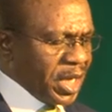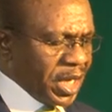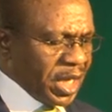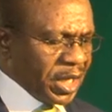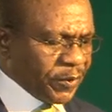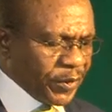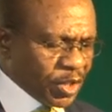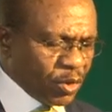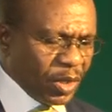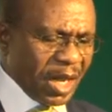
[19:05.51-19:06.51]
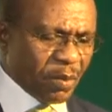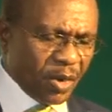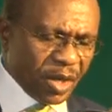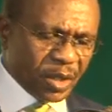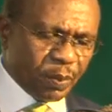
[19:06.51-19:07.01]
in fiscal and
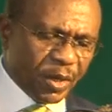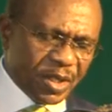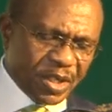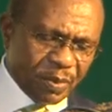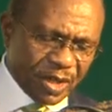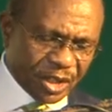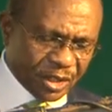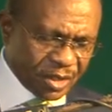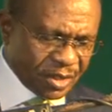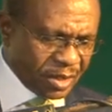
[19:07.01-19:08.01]
monetary policy measures,